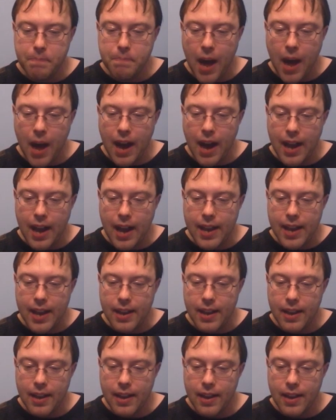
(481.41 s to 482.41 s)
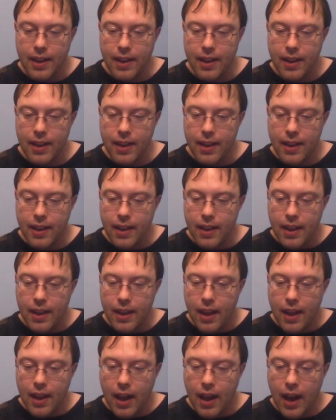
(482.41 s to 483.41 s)
by
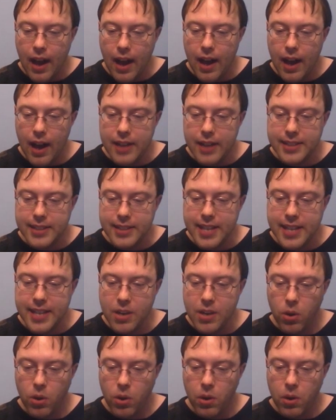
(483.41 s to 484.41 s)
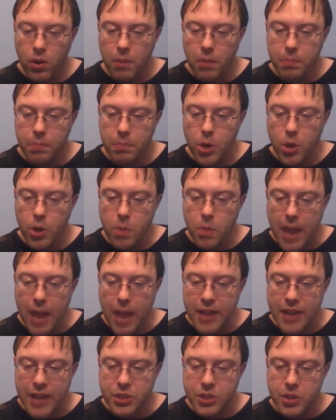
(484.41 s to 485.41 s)
a single blue
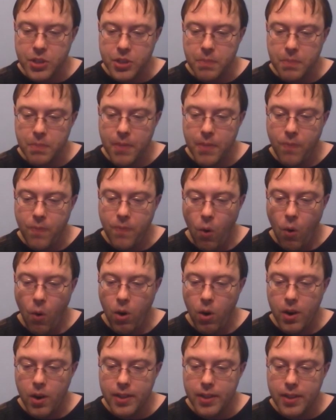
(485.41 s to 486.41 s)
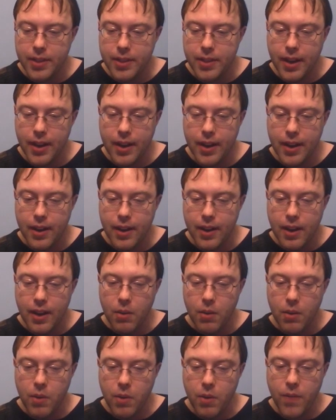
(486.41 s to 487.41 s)
match before the
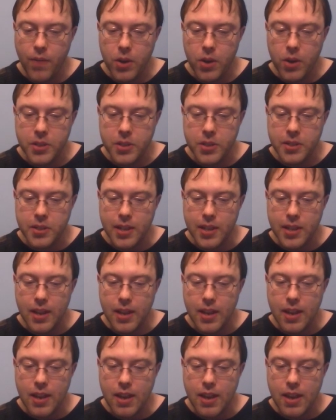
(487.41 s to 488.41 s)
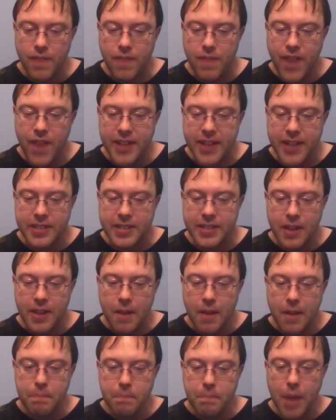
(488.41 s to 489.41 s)
reverse effect,
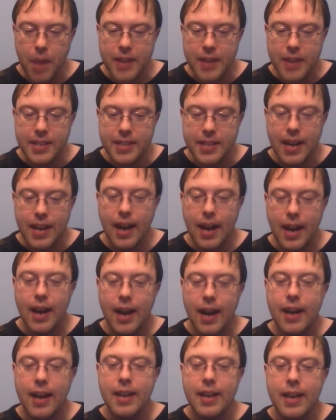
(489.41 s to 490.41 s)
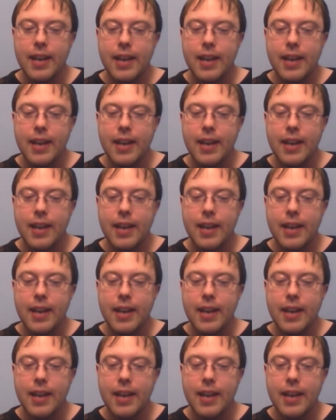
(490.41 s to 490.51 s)
but a